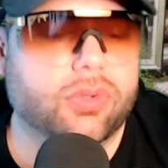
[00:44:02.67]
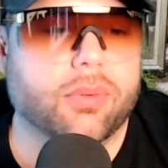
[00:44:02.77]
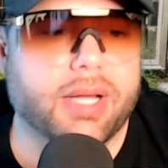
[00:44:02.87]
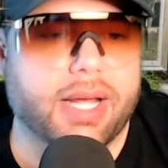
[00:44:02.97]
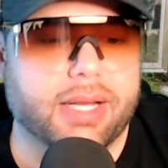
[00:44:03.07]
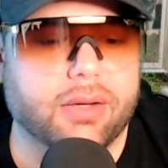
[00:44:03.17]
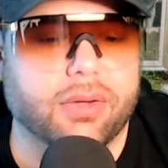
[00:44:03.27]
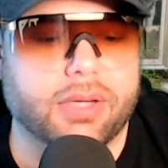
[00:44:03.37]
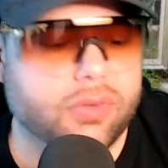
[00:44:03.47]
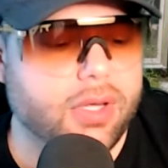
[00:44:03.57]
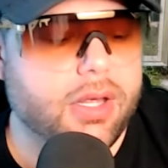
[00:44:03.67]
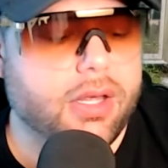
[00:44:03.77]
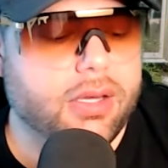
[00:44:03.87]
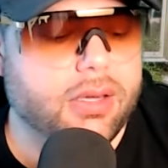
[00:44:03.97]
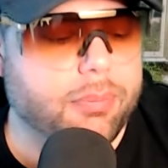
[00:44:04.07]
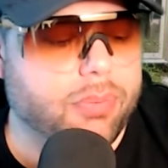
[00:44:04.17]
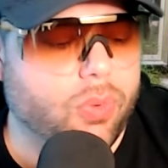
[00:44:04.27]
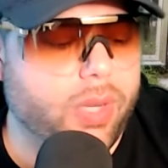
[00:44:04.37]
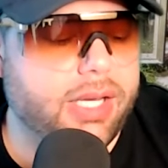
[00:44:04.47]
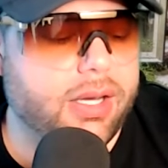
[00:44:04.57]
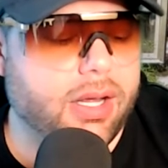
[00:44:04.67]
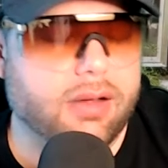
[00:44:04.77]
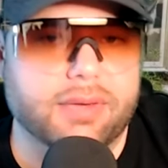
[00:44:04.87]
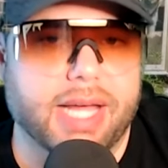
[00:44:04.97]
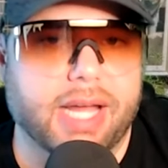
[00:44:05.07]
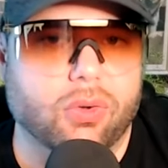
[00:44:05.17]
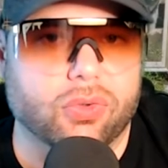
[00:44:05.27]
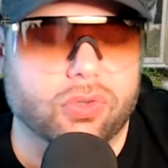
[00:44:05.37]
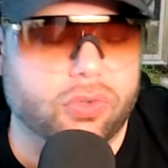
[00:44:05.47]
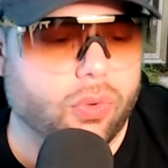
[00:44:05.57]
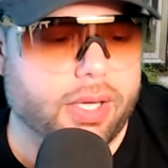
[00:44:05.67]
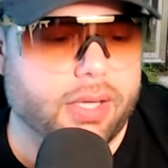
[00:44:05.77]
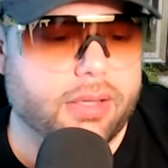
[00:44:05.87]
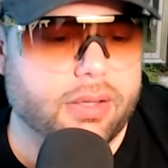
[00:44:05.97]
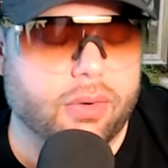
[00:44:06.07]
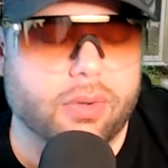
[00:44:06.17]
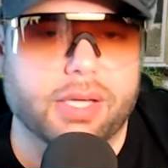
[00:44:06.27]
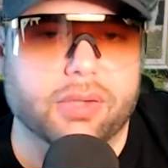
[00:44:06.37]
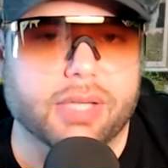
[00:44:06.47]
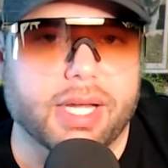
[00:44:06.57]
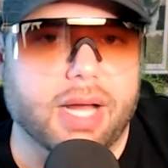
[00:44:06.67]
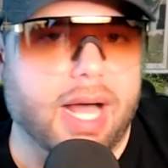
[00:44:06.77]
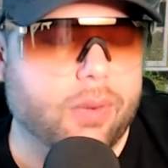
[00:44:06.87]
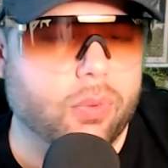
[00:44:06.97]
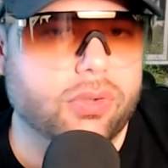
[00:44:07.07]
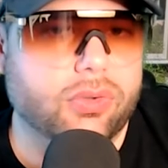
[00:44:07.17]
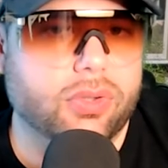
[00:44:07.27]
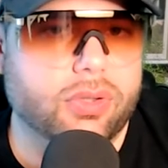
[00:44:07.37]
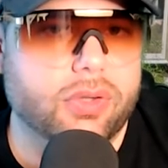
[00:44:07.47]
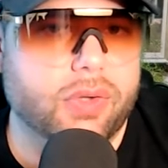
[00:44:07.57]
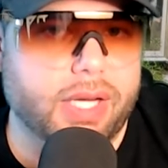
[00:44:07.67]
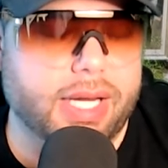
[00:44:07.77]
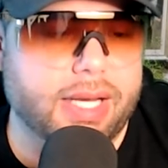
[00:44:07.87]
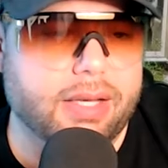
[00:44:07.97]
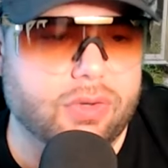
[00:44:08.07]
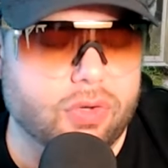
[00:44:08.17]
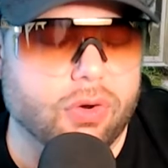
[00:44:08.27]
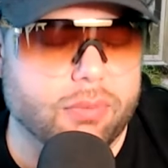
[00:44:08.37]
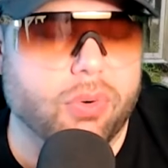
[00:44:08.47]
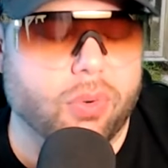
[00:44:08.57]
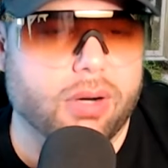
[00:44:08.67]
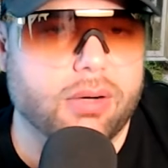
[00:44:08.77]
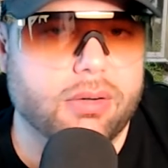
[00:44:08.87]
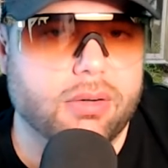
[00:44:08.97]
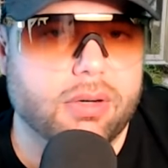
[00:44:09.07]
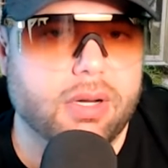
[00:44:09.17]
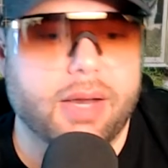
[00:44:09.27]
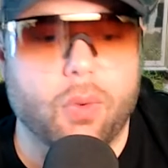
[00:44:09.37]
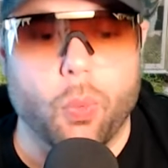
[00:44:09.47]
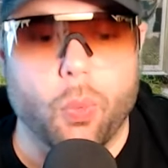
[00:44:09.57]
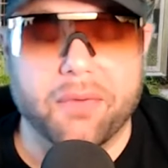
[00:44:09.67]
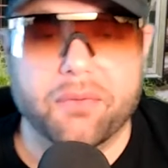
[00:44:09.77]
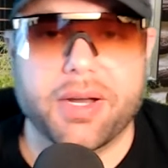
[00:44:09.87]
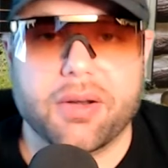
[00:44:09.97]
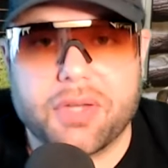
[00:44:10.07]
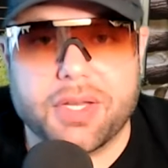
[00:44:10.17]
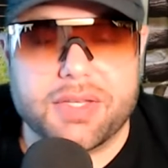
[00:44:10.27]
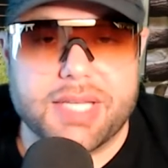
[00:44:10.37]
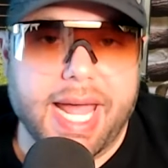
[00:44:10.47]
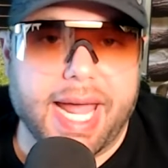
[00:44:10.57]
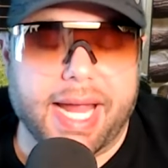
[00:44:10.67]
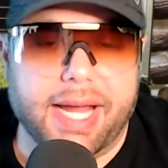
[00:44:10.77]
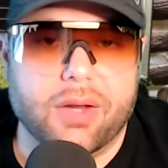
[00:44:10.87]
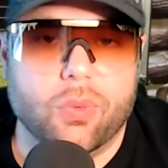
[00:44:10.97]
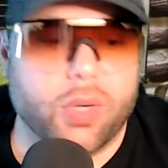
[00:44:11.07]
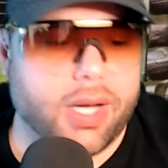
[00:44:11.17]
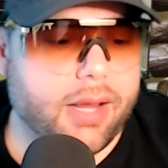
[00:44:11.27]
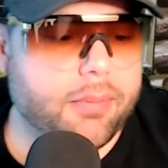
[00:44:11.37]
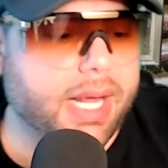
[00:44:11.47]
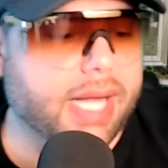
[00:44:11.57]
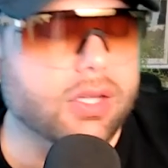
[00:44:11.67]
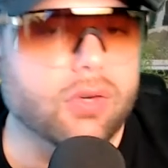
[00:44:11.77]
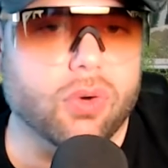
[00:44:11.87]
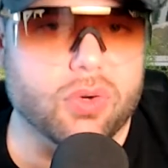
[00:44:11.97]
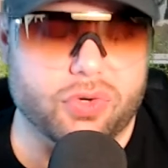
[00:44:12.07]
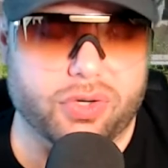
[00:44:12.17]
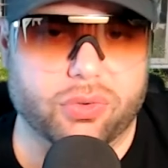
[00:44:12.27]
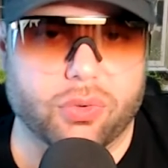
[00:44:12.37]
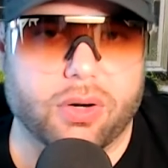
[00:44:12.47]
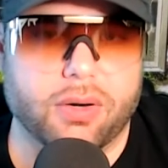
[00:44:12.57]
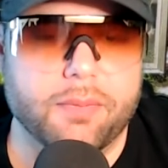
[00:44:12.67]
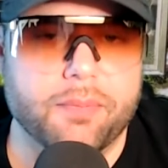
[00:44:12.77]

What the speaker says: I would have had all this. The point of that whole story, though, is that I was dirt poor. Welfare today, when I'm at the grocery store